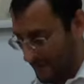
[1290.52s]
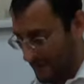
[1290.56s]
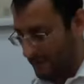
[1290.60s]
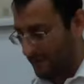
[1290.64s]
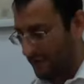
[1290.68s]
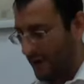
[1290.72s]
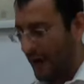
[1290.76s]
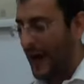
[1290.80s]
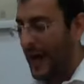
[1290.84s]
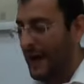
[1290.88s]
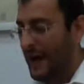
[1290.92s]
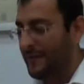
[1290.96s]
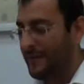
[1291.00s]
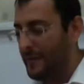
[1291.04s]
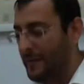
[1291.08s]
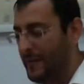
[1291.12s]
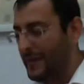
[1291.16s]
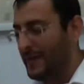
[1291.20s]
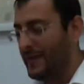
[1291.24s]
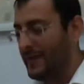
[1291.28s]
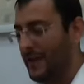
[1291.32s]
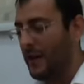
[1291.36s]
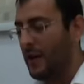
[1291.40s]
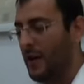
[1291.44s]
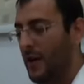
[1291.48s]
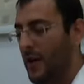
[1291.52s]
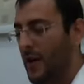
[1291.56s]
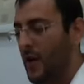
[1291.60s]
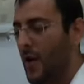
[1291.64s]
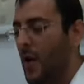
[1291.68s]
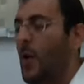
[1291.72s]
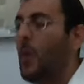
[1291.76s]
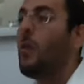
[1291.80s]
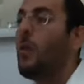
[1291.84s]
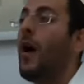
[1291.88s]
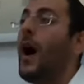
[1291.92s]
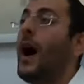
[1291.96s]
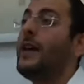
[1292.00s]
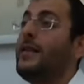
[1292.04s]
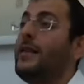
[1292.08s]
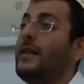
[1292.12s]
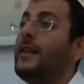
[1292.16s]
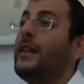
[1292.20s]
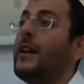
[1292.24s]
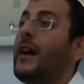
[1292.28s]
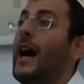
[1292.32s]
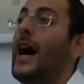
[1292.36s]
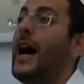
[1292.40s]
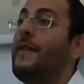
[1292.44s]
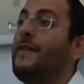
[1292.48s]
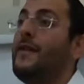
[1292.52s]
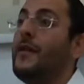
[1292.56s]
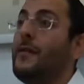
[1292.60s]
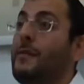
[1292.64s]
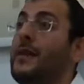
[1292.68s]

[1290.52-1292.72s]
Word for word: He's chayev for misa. Why is he chayev